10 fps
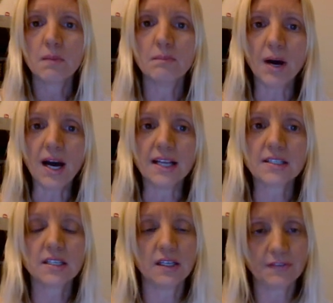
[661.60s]

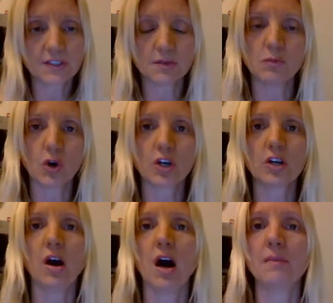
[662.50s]
But if it's a more
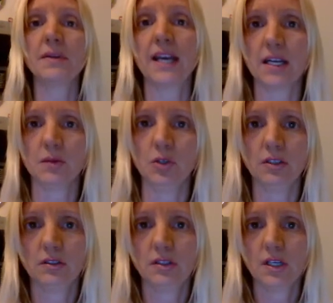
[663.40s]
common
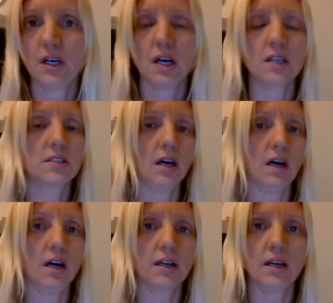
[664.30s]
animal, a
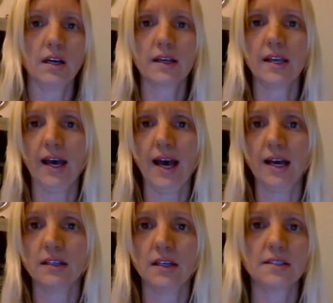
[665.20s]
dog, a
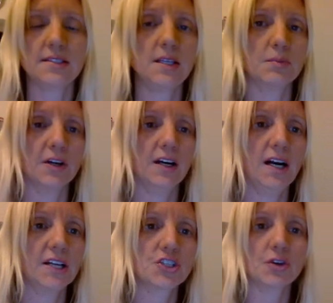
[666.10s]
cat, a zebra,
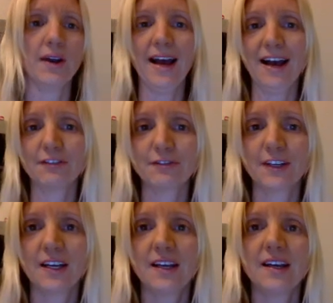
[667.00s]
a giraffe,
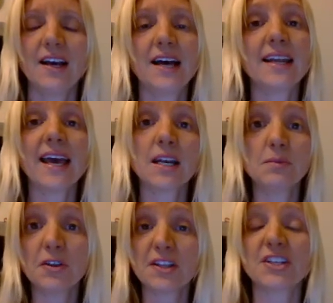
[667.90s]
an
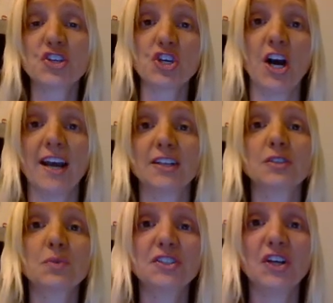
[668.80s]
animal that a
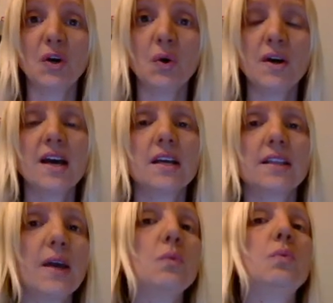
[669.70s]
child would know,
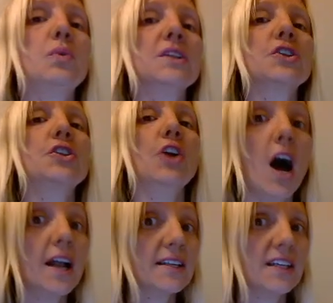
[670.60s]
they will
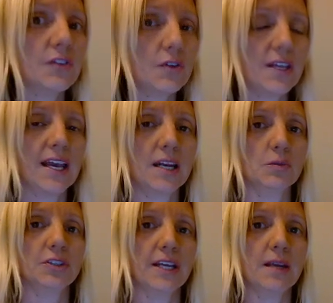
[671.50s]
not give you the
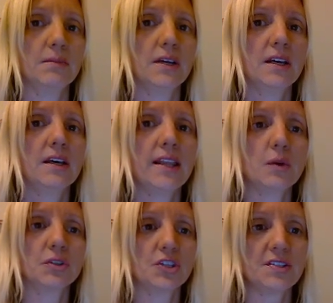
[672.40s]
animal name. They
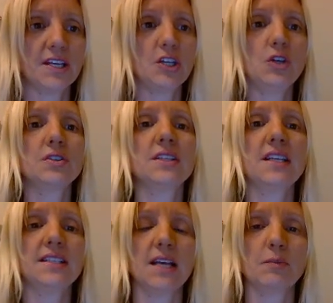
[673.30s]
will just say, using the
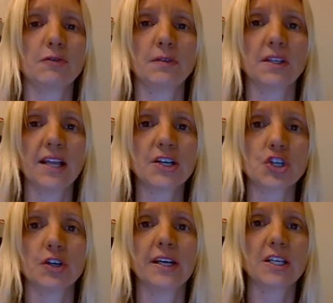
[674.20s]
example from the
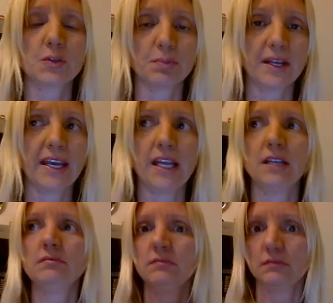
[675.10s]
lecture, explain